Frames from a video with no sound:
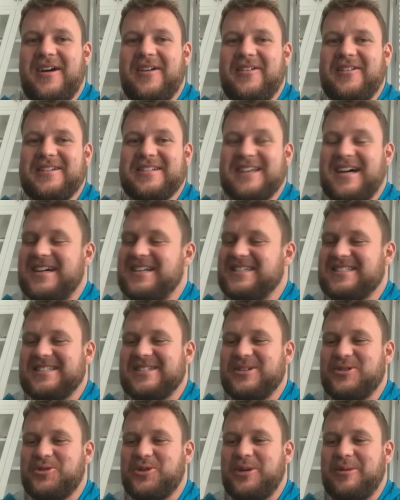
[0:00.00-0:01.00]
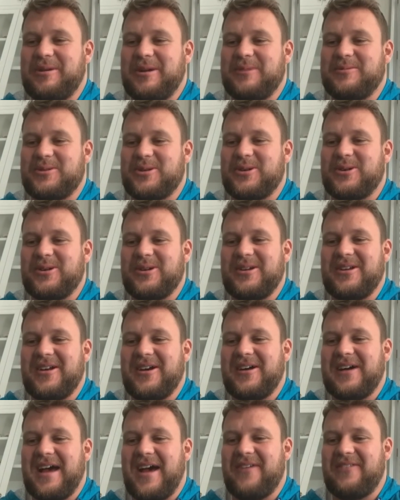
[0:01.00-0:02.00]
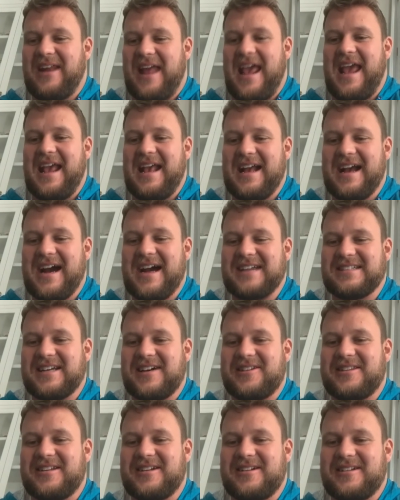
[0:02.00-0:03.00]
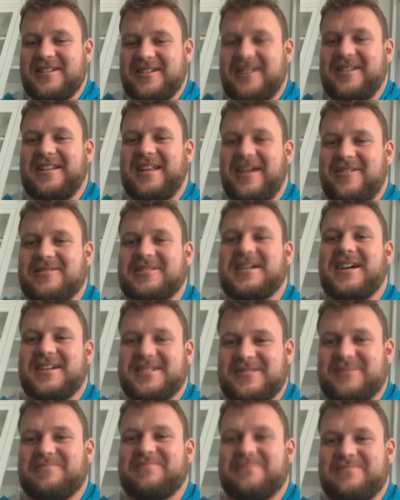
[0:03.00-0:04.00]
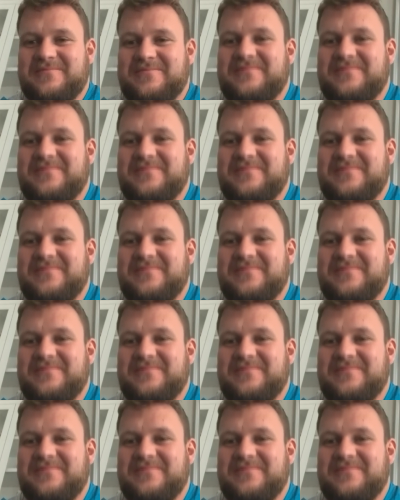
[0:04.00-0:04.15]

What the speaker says: It was honestly a dream come true, you know, having eight guys out there. That was awesome.